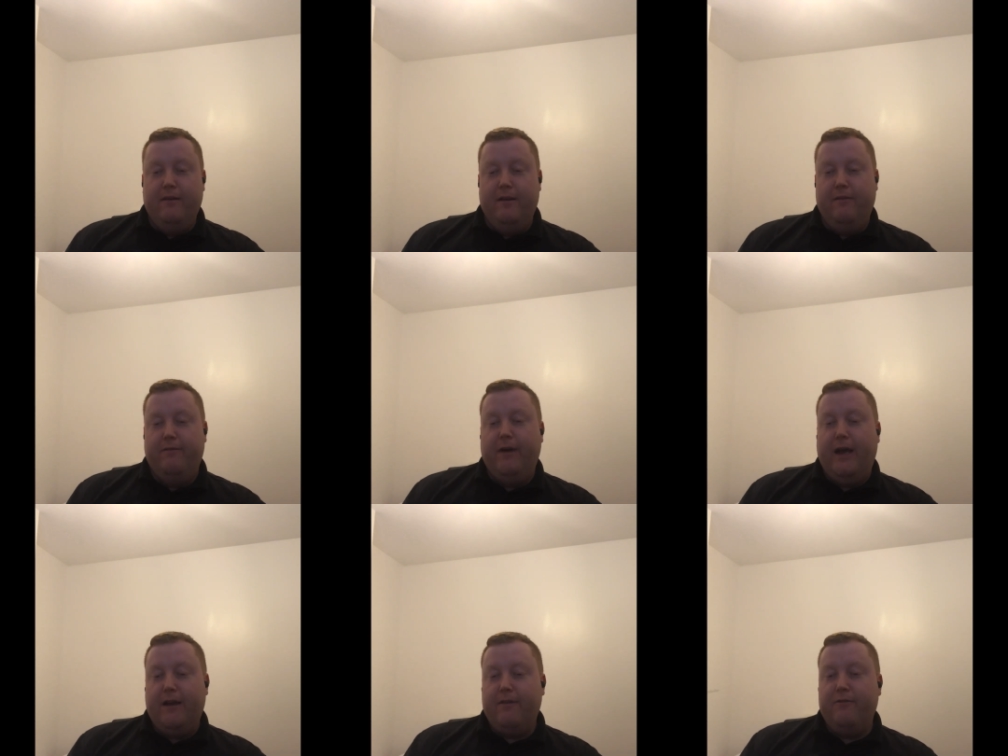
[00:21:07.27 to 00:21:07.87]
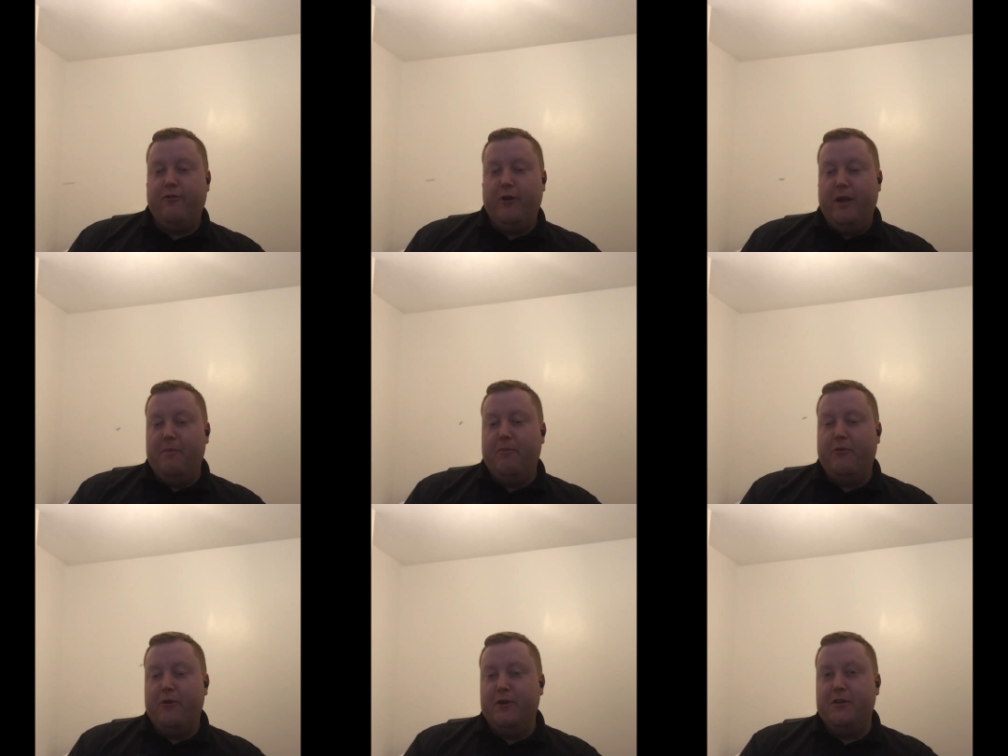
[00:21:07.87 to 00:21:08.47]
in fact, for an
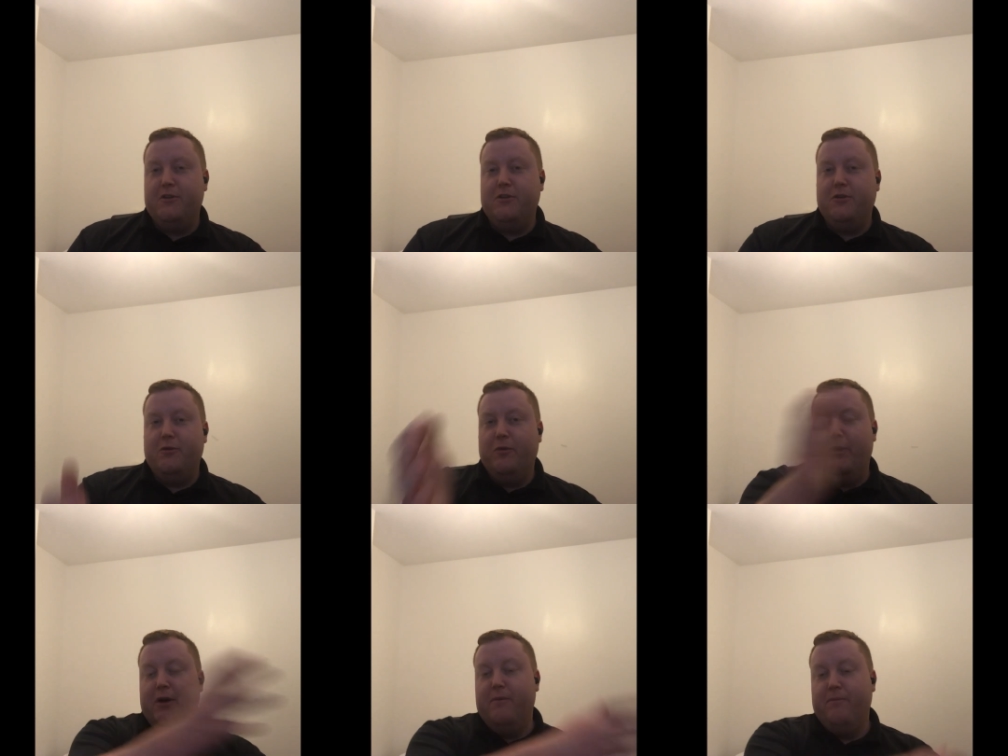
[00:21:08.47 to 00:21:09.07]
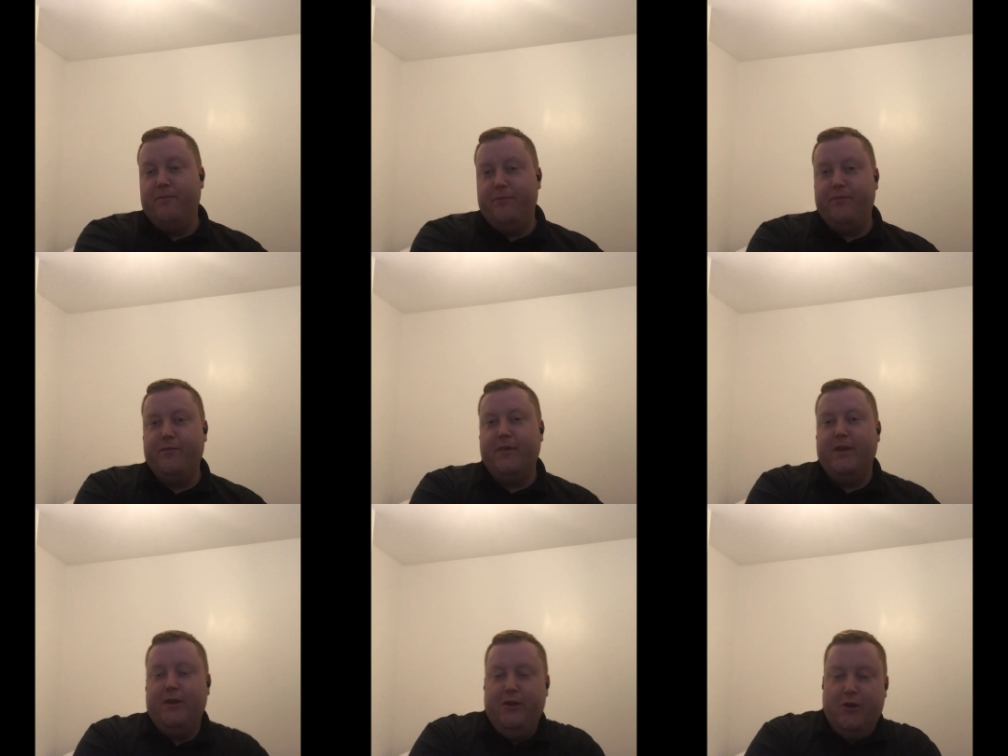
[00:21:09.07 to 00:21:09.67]
emperor to,
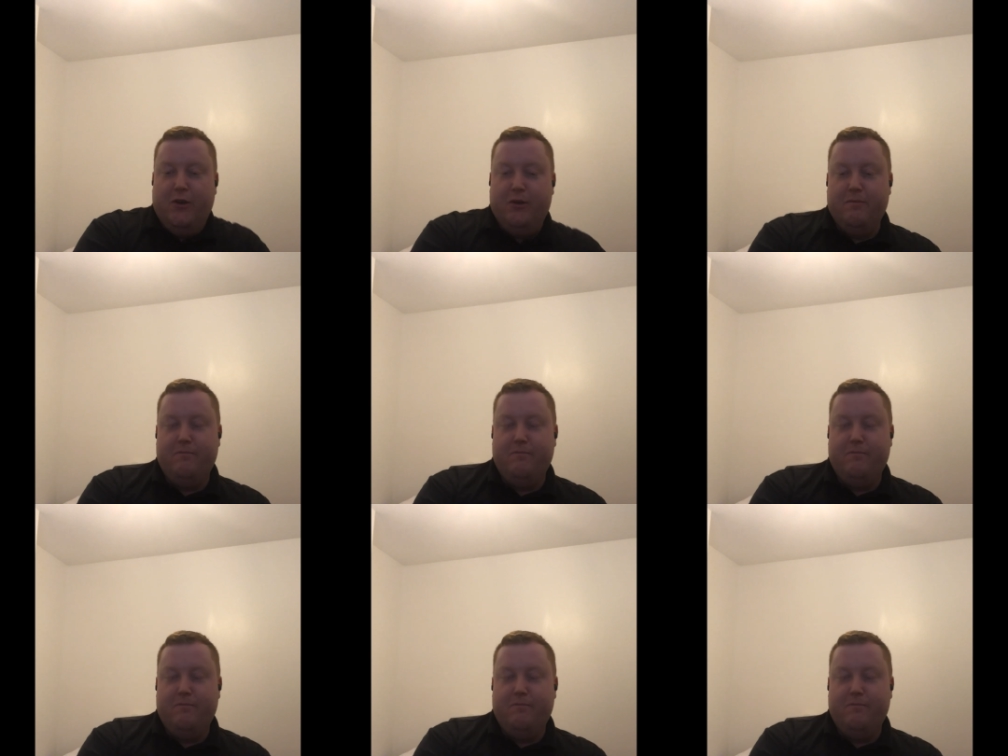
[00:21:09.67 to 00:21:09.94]
it would